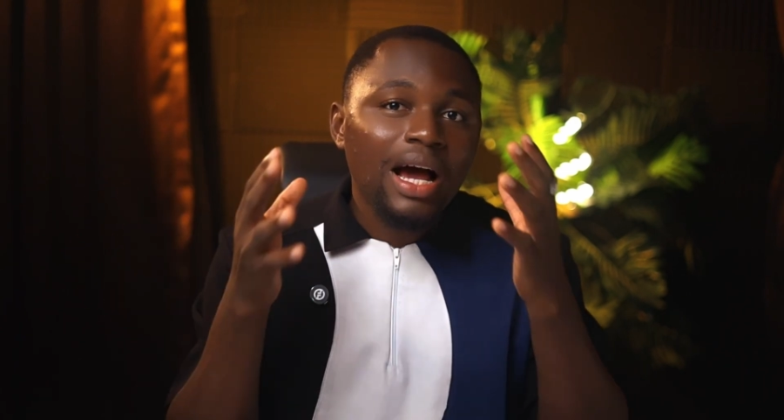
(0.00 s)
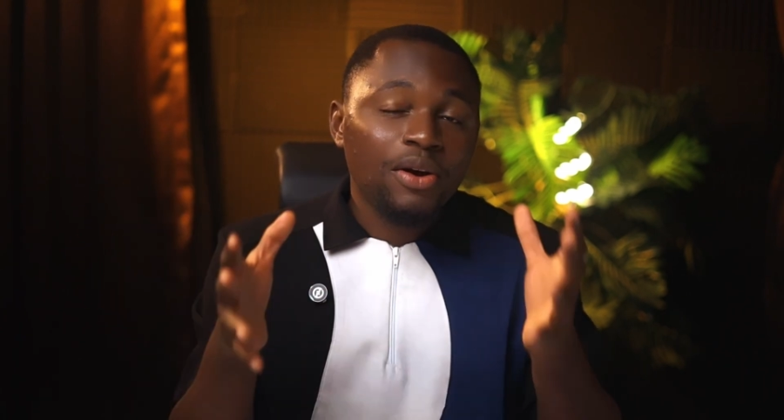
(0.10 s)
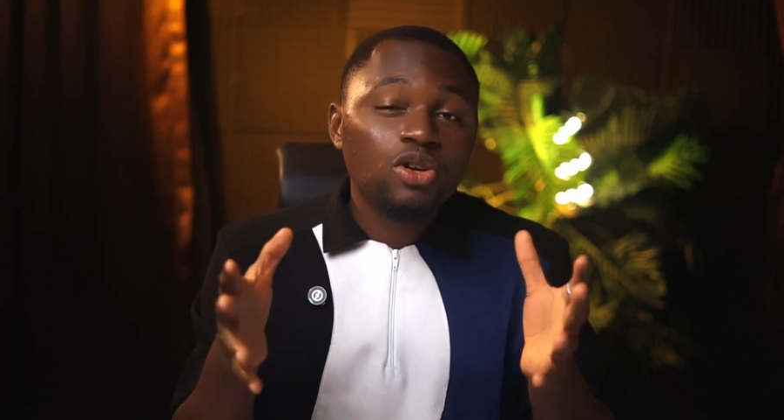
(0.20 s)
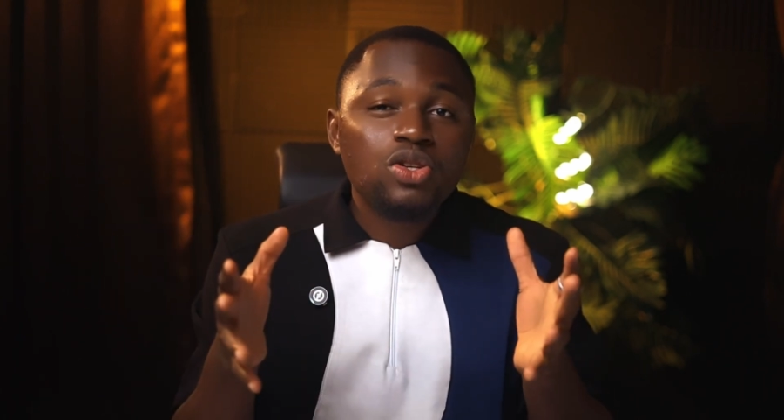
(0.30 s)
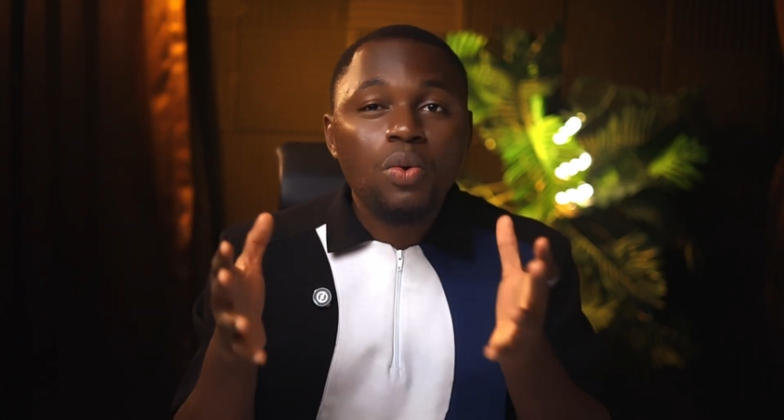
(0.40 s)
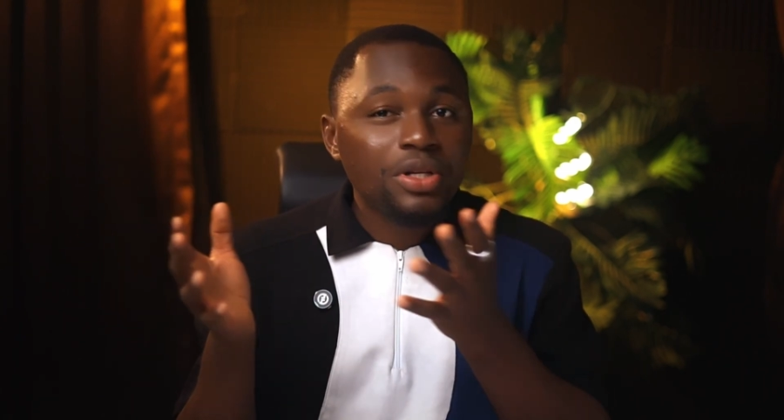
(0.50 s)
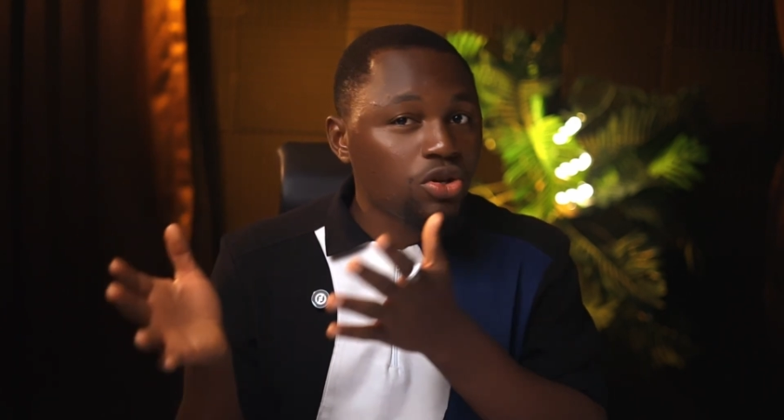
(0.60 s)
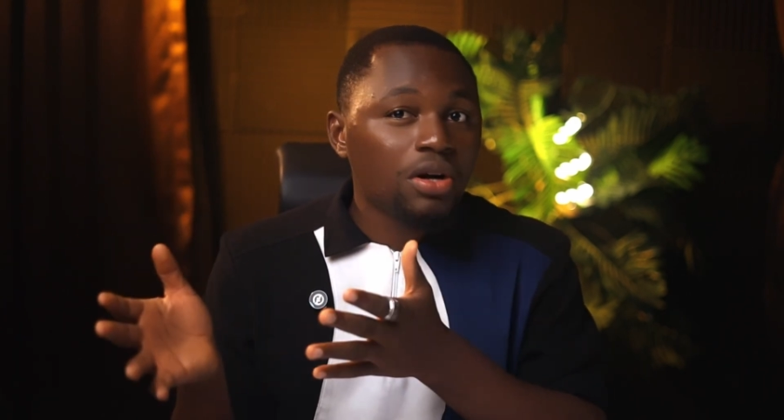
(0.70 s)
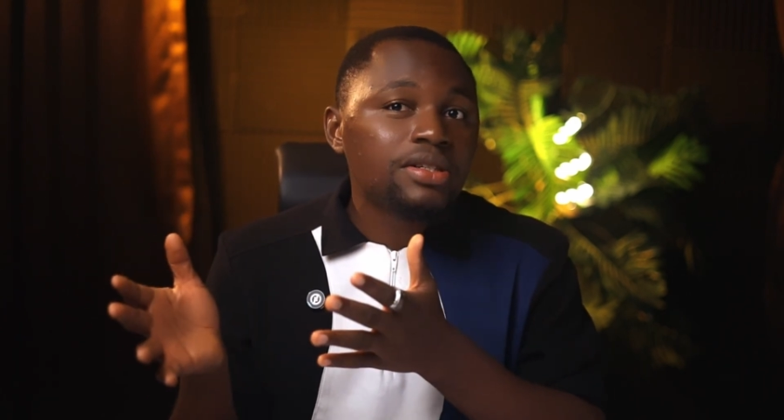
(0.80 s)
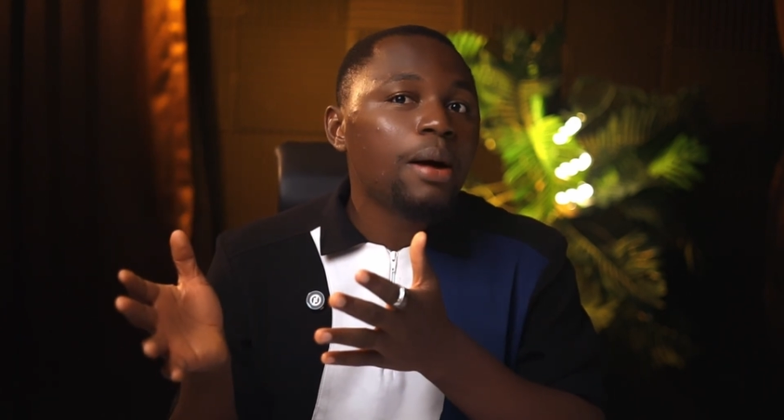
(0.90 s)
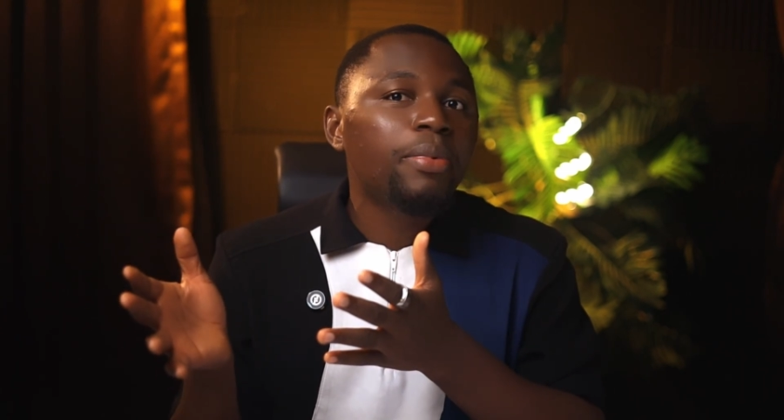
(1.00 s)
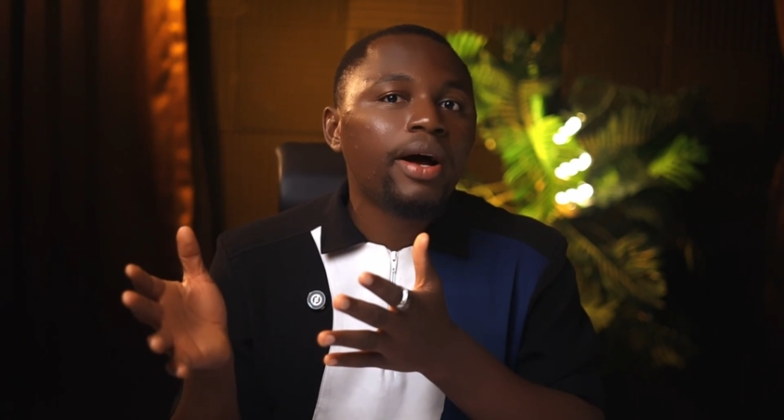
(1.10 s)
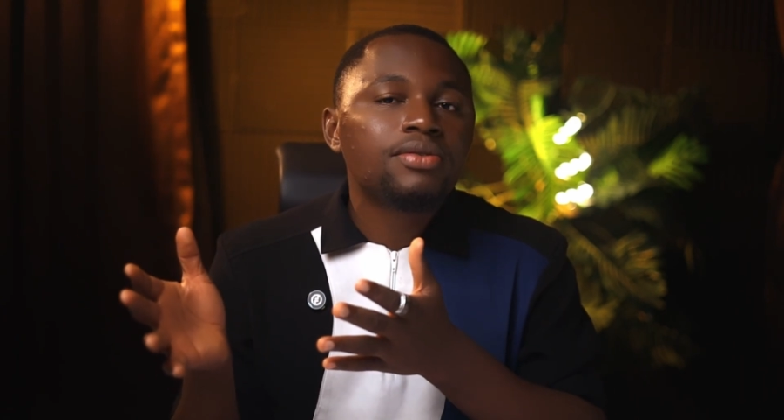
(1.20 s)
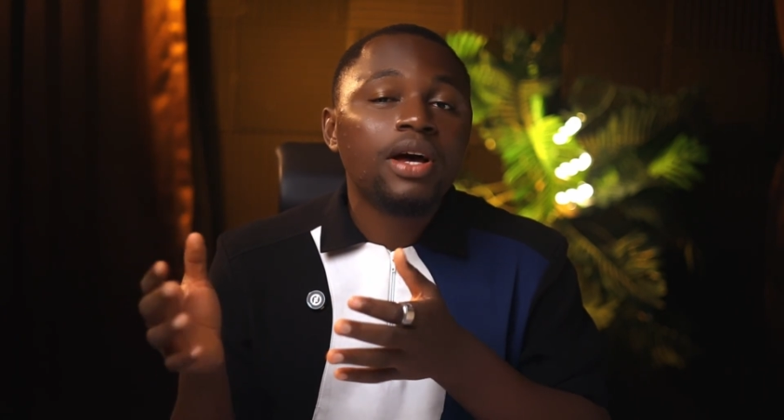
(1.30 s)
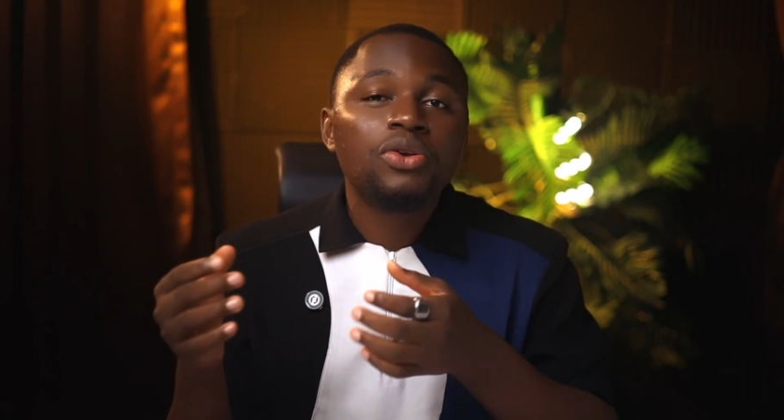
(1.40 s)
And also with
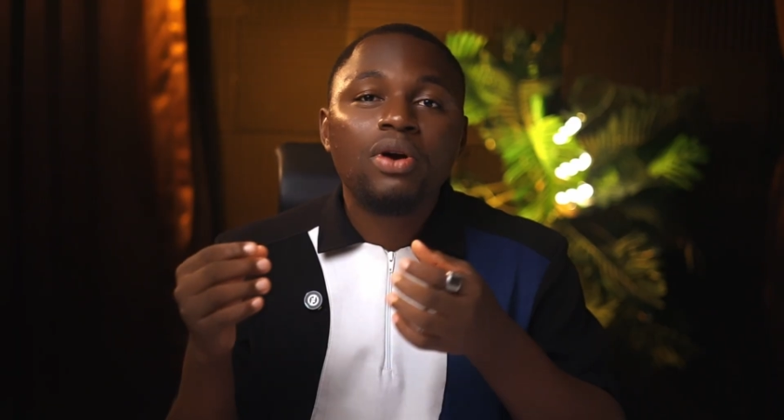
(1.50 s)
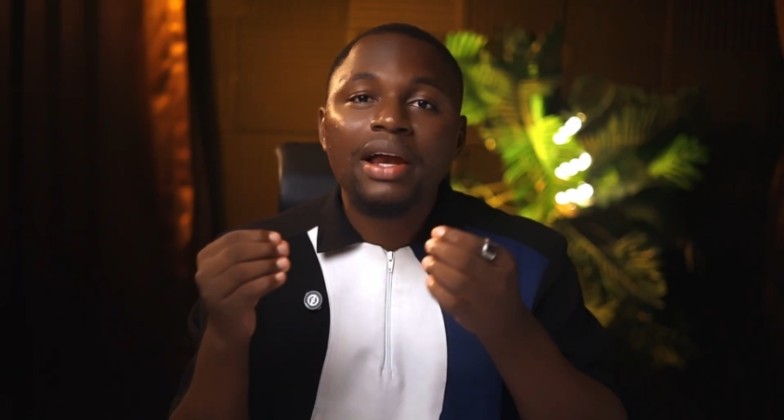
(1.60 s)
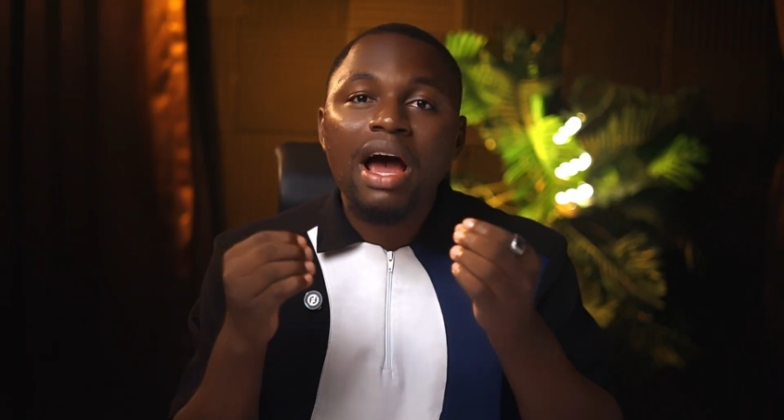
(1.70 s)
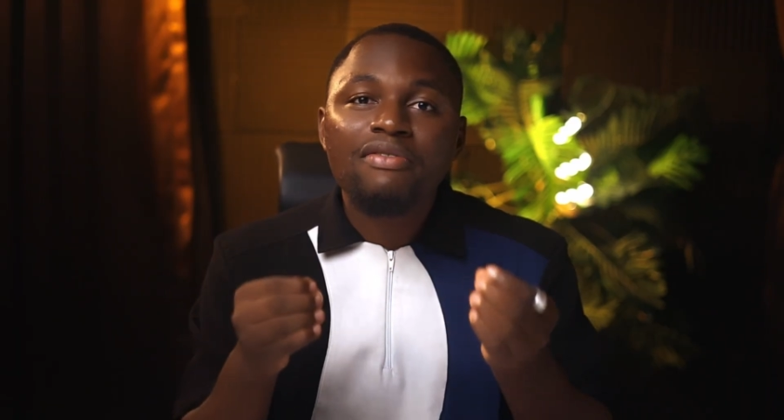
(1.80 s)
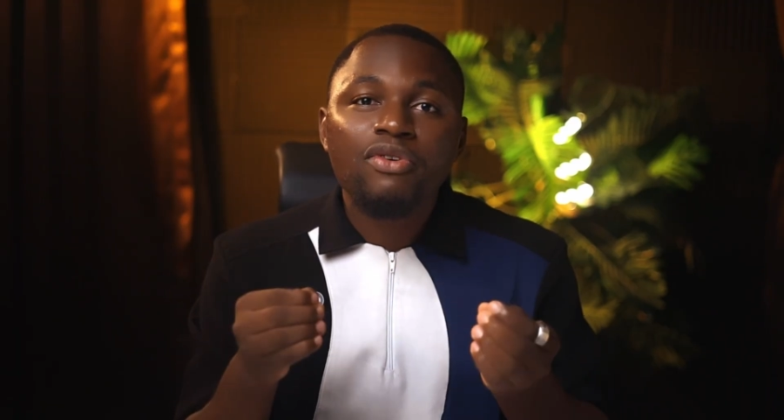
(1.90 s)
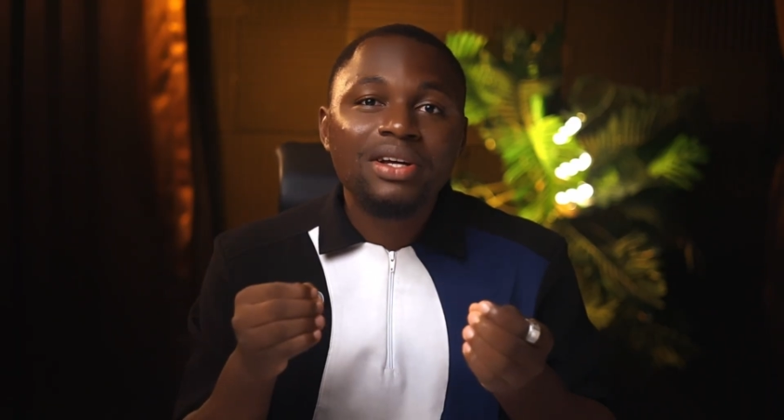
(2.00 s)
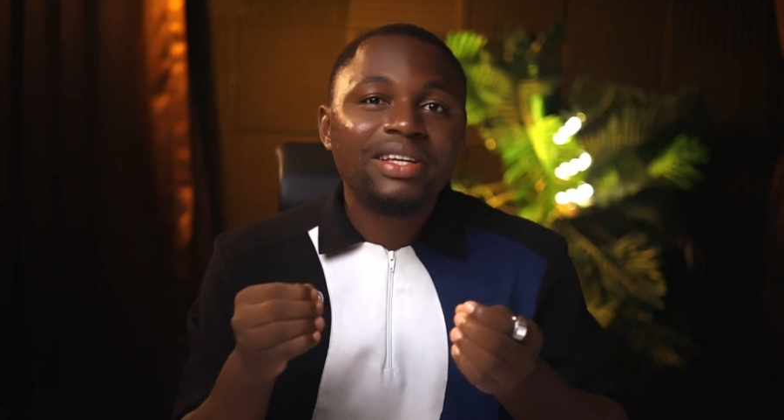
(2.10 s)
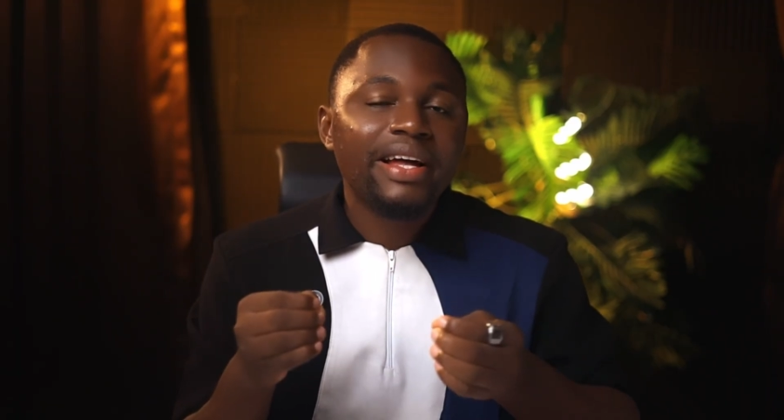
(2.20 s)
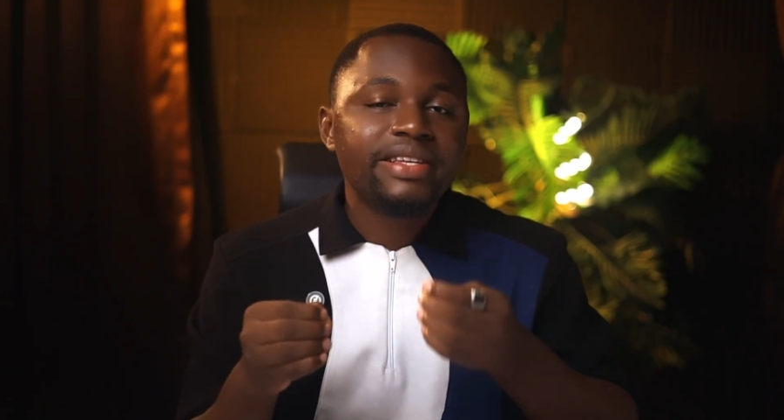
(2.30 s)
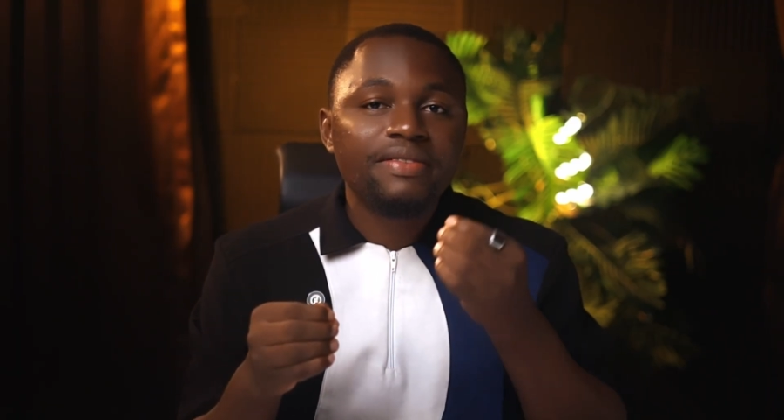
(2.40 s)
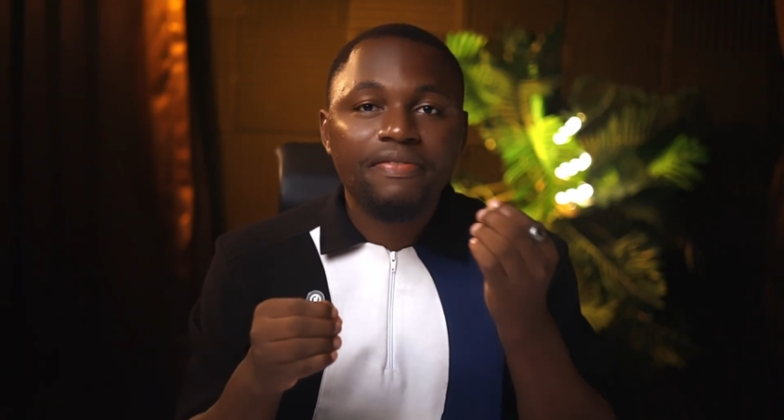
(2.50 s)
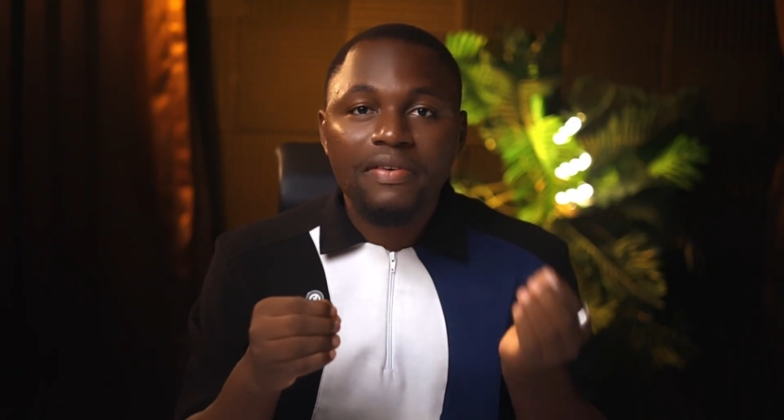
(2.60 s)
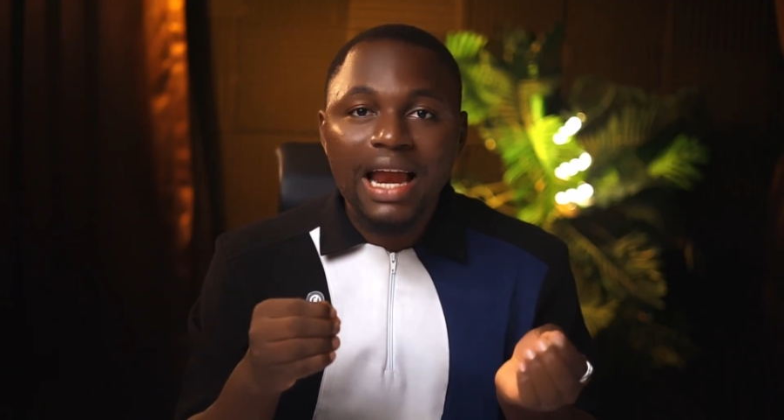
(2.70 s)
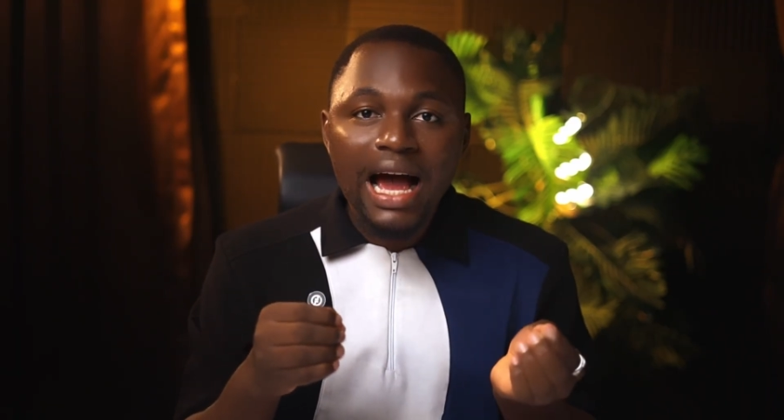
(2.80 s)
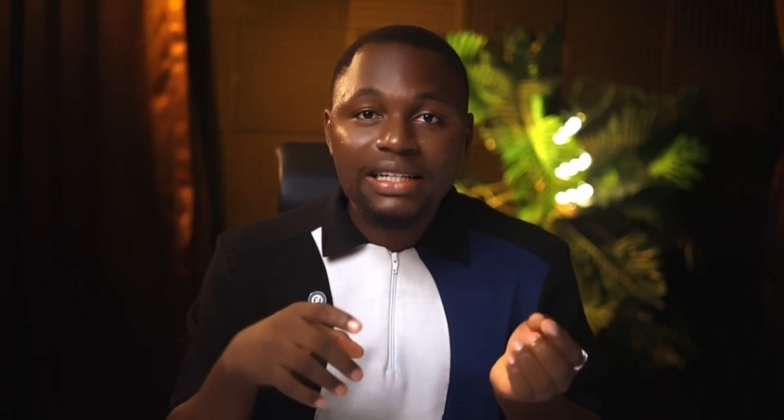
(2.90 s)
Octobrowser, you can avoid getting
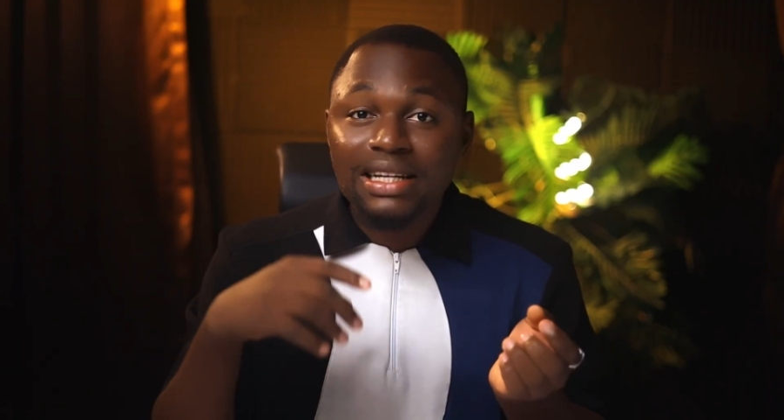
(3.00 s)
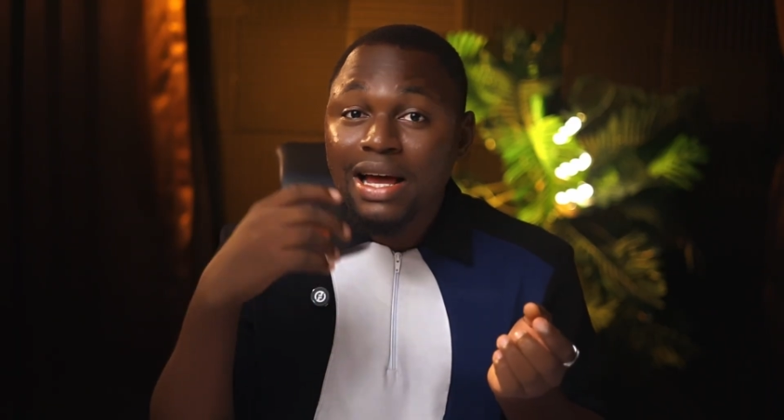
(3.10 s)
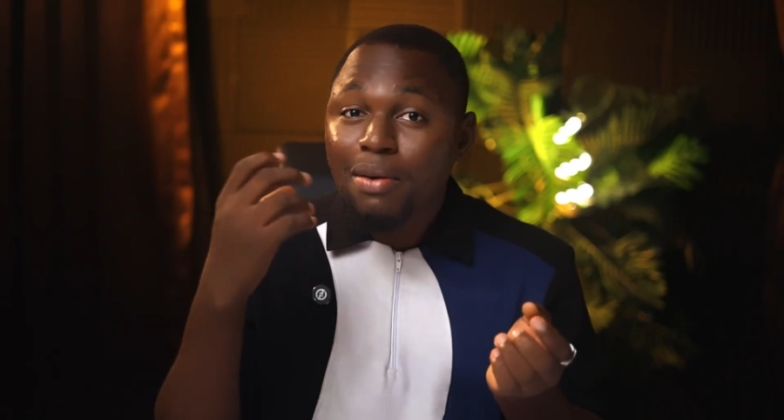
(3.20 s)
flagged,